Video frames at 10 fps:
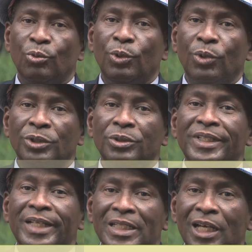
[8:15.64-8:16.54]
We want to
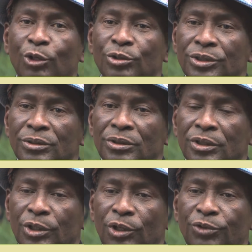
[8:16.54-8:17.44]
get out
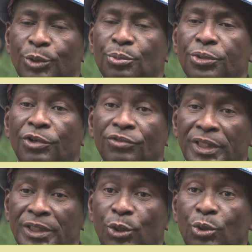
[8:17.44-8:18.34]
of the
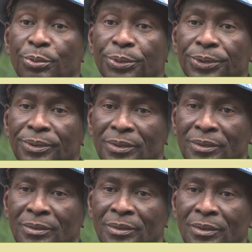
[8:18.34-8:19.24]
poverty loop,
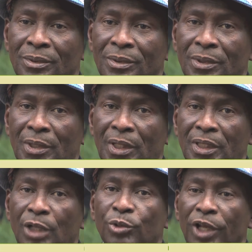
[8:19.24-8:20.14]
and
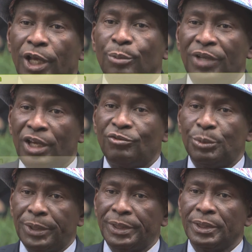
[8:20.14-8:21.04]
that will help
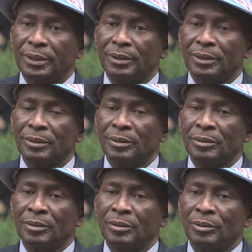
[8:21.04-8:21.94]
everybody,
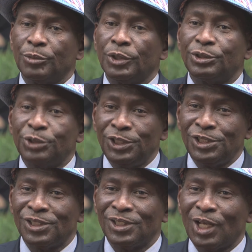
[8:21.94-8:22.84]
both
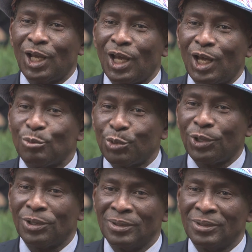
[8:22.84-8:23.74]
rich and poor.